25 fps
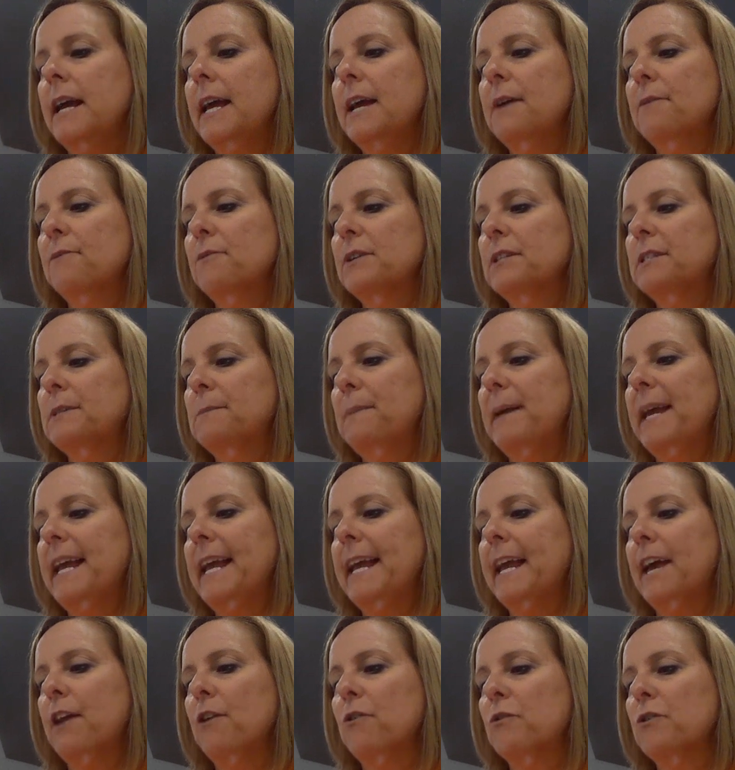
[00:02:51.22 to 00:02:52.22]
It was
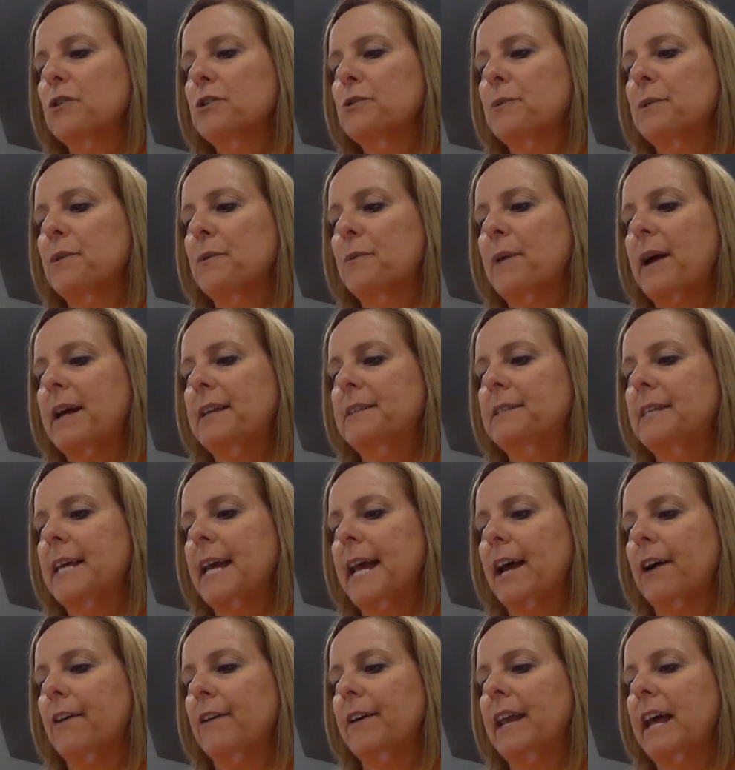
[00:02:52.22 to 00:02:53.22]
pink and orange with a red
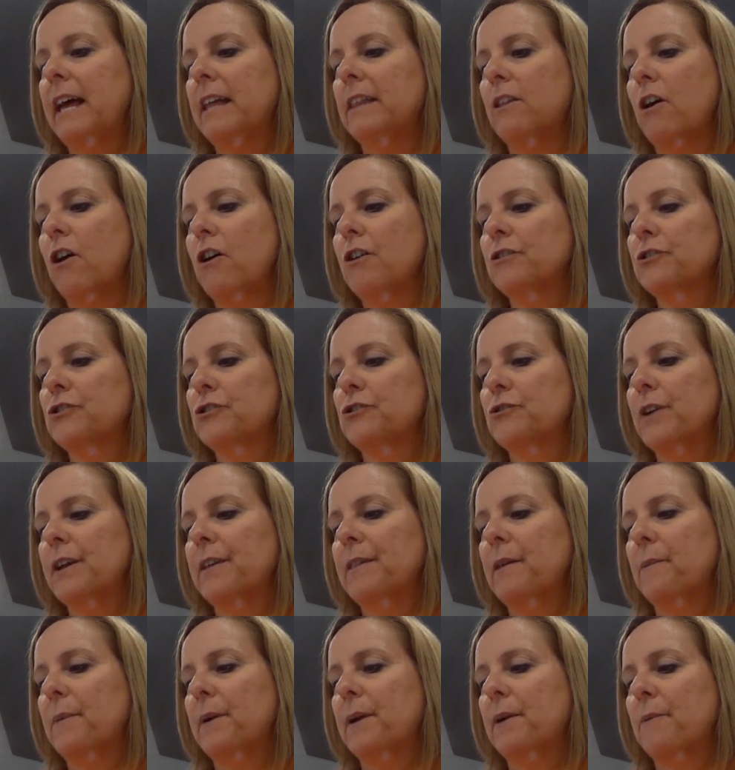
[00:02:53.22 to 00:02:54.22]
tail. It had long string
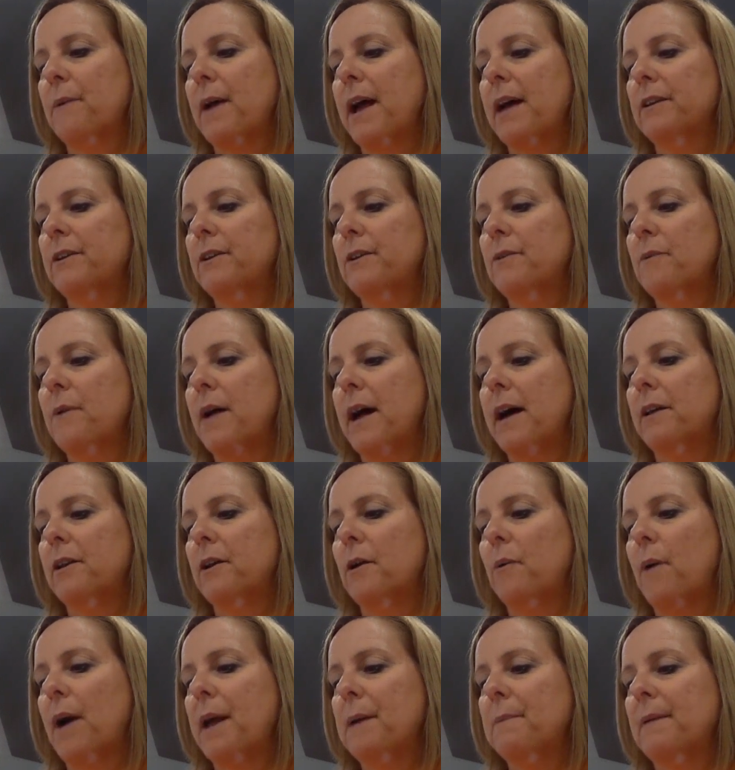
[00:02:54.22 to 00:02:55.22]
that went around and around
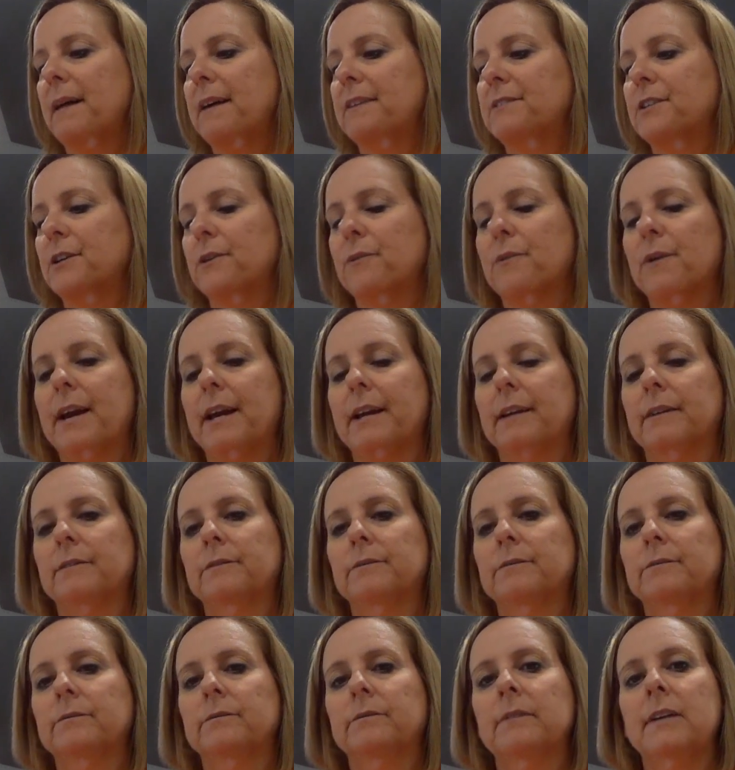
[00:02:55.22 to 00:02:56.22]
a white plastic ring.
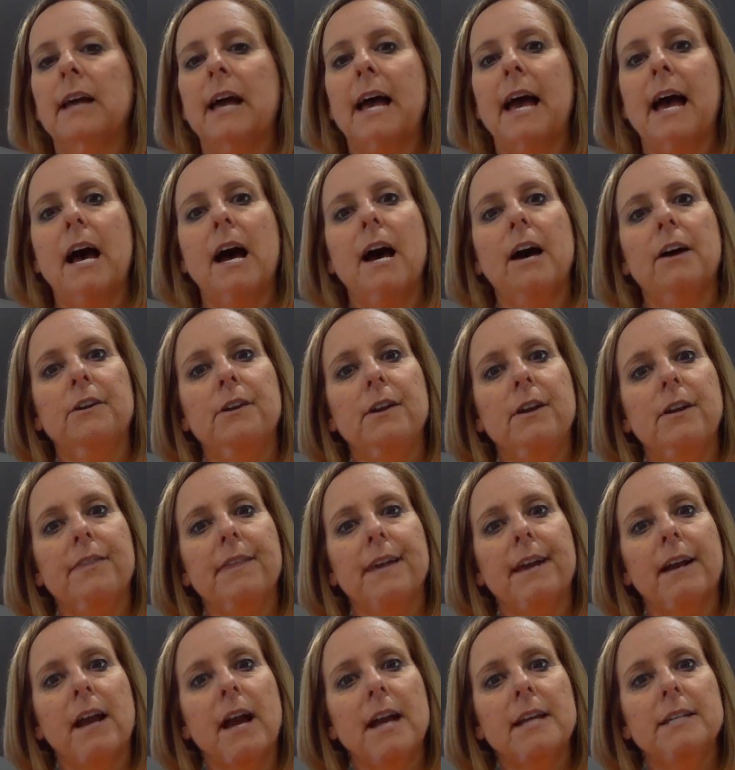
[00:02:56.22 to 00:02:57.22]
How do you
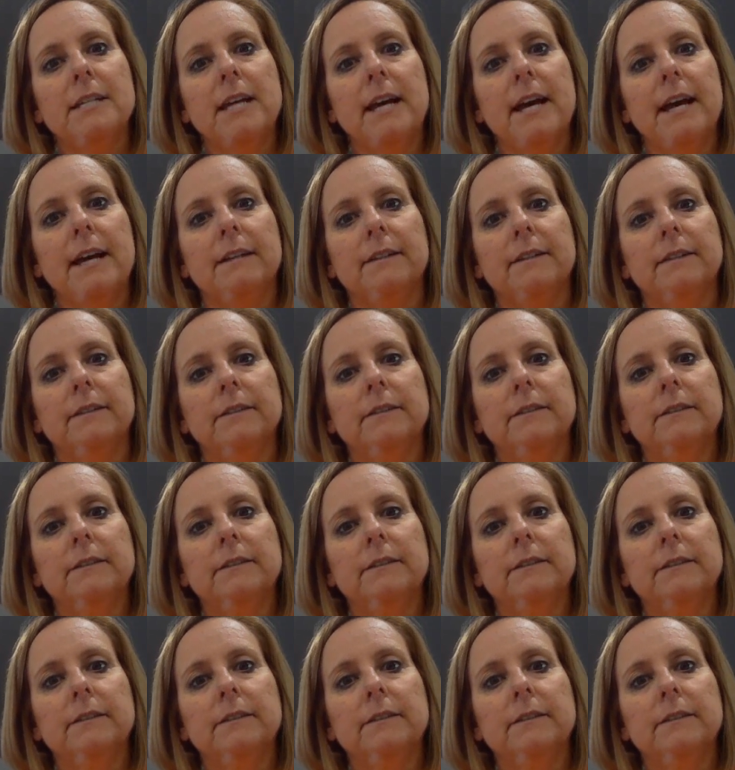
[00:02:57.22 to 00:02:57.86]
think I did?